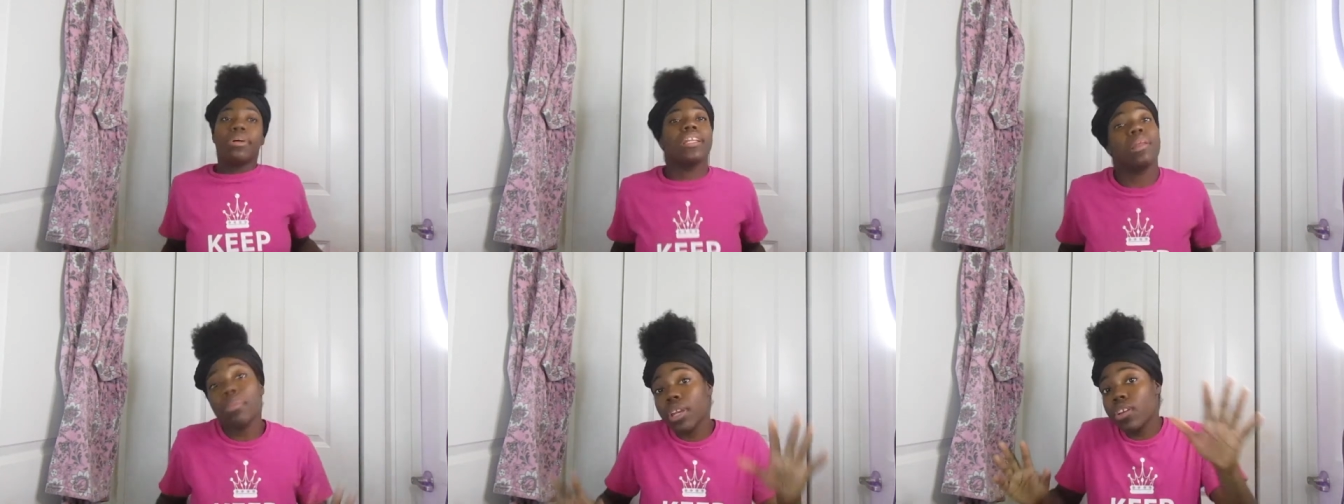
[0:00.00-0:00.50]
But
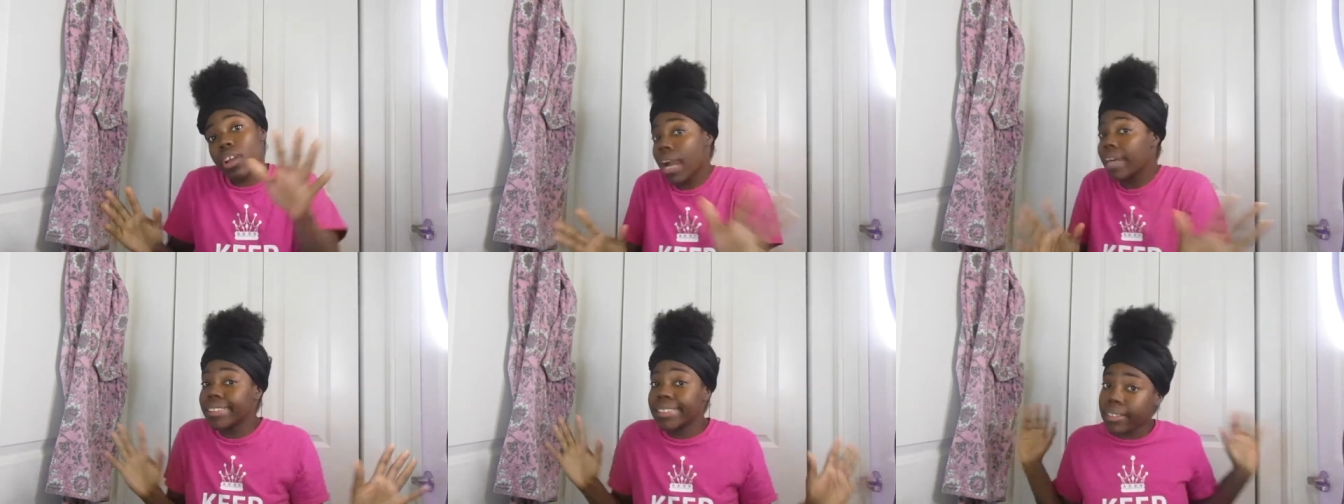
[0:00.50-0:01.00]
let me know your
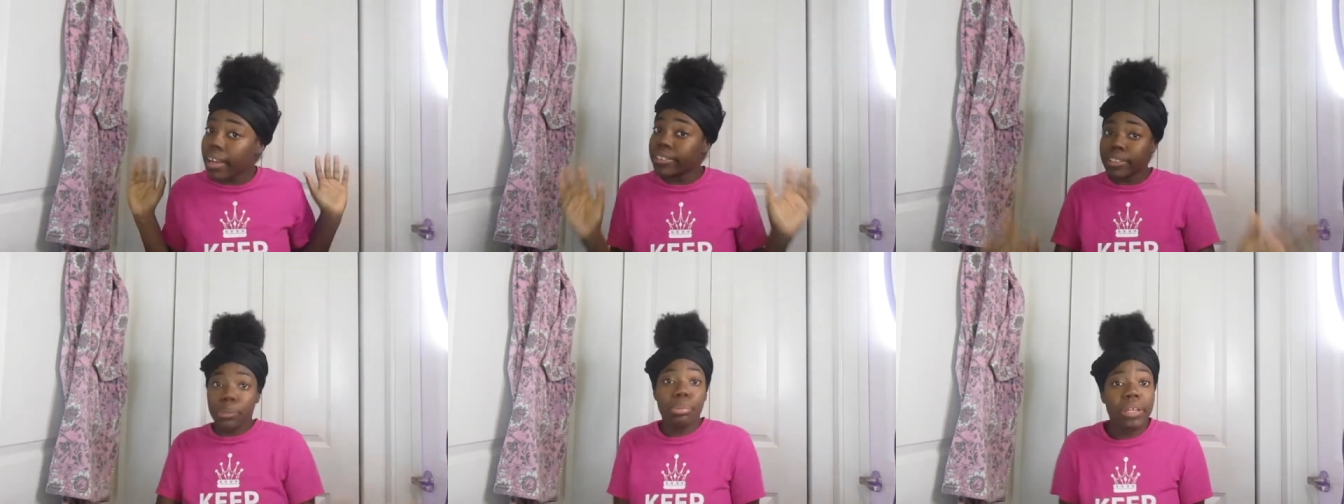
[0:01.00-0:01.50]
guys'
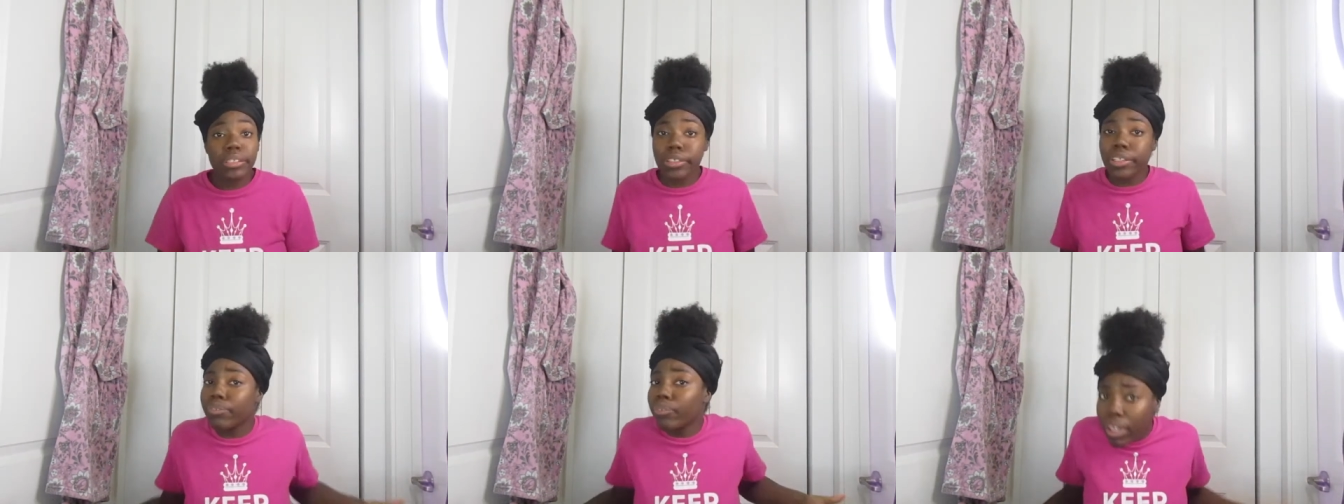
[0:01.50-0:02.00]
thoughts and opinions
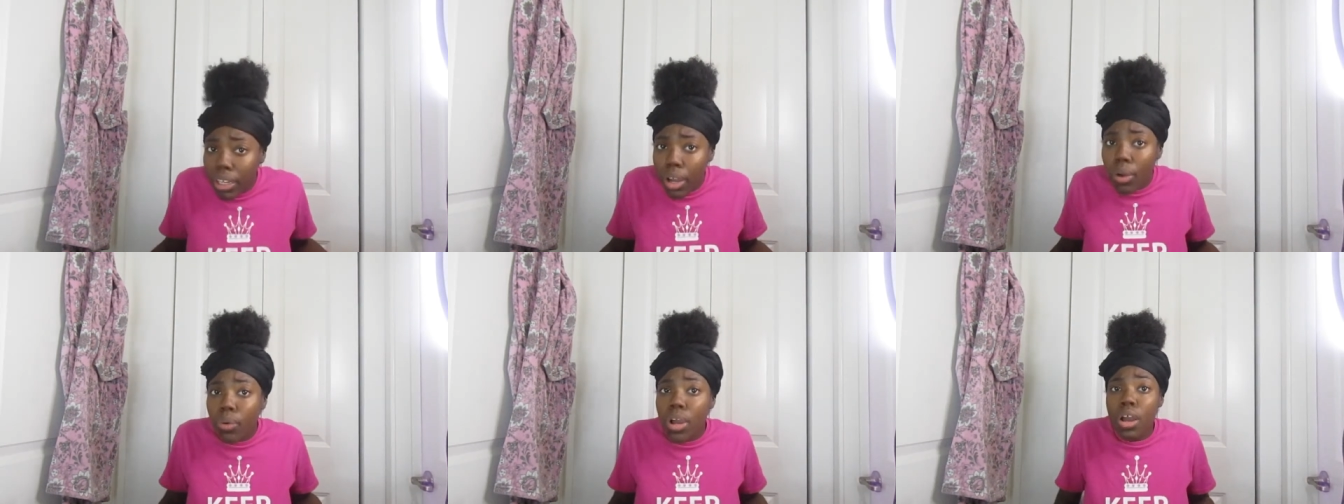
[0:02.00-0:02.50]
on this
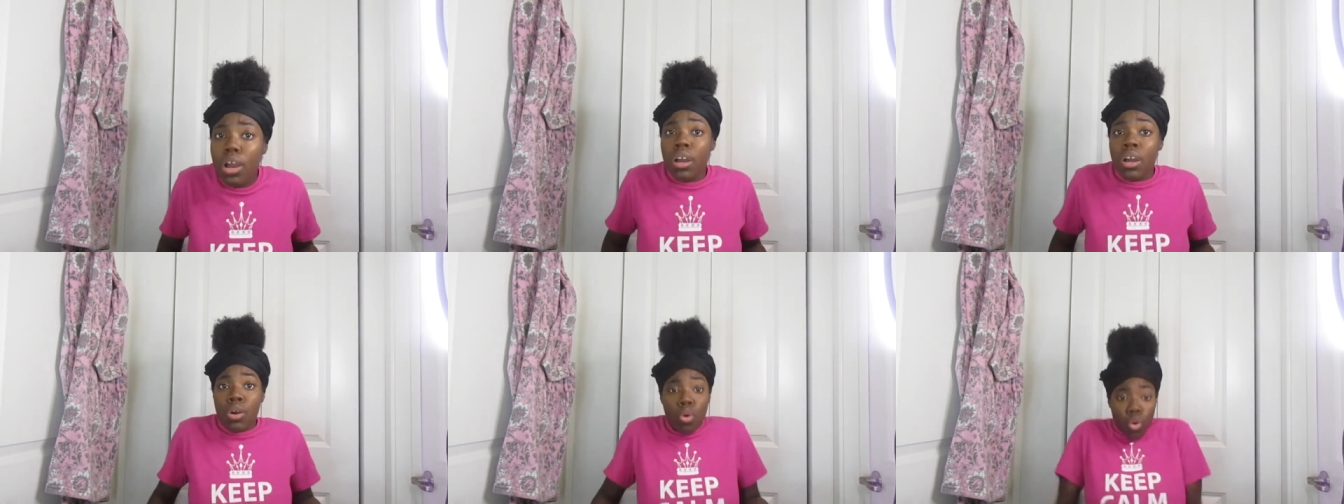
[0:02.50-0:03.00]
video
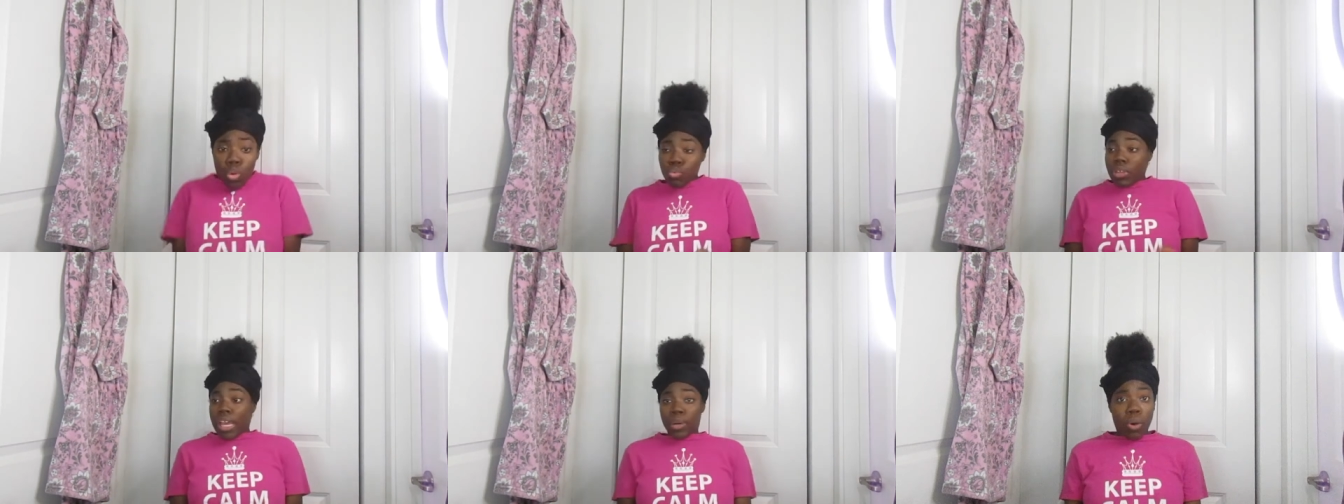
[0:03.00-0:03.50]
who you
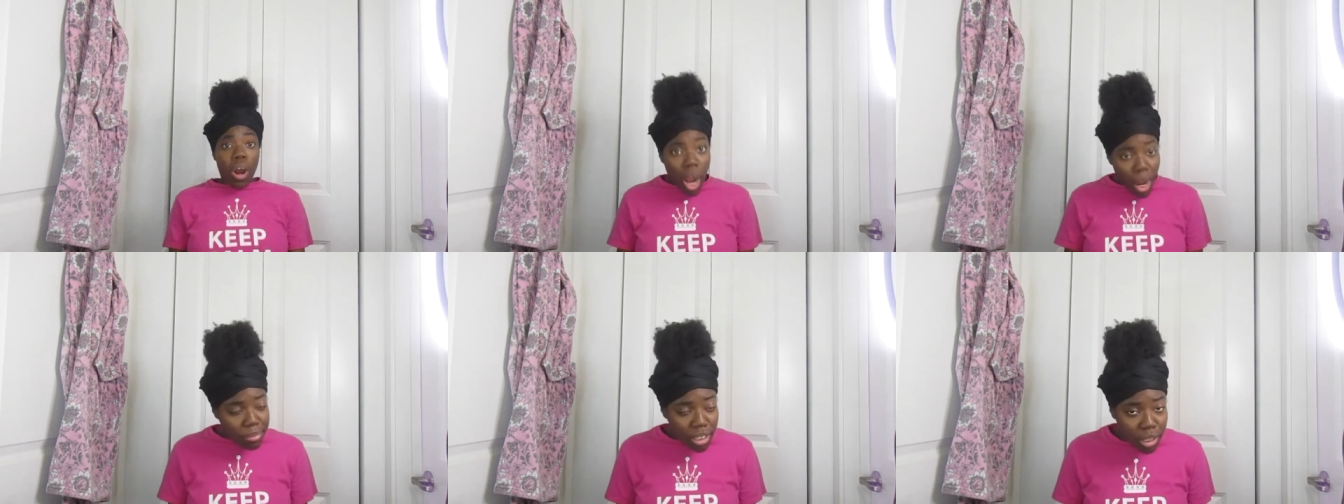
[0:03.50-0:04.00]
think
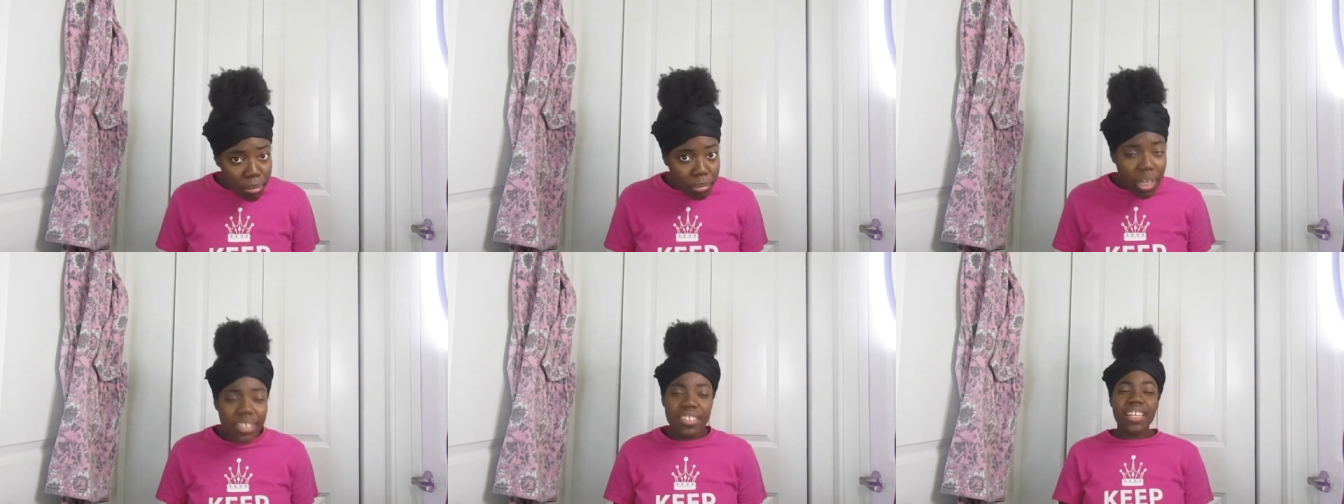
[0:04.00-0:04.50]
robbed him
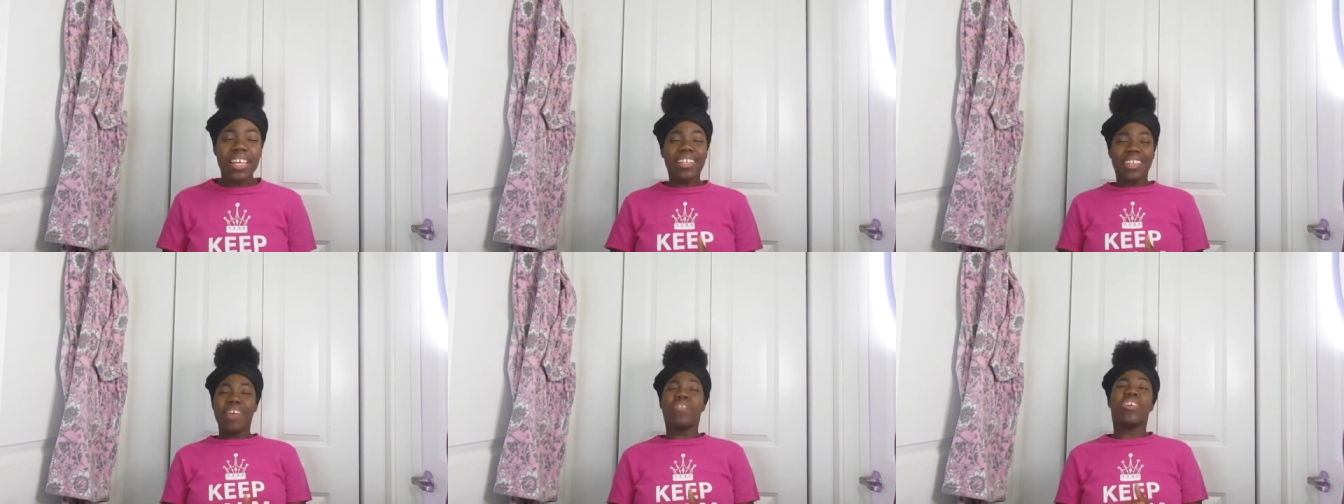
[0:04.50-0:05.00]
because they didn't
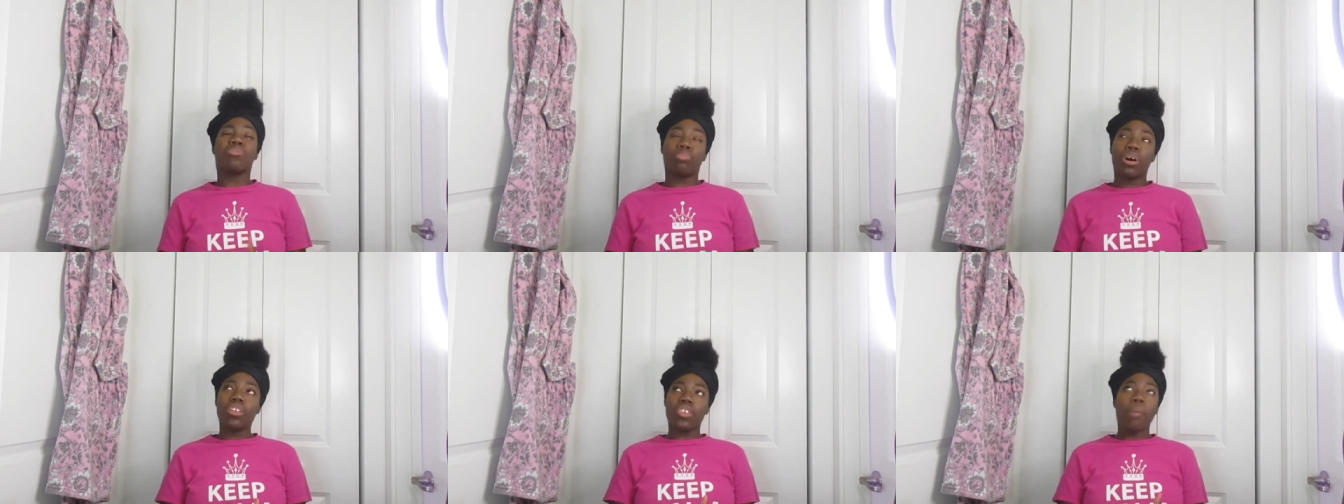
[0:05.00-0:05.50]
give his brother.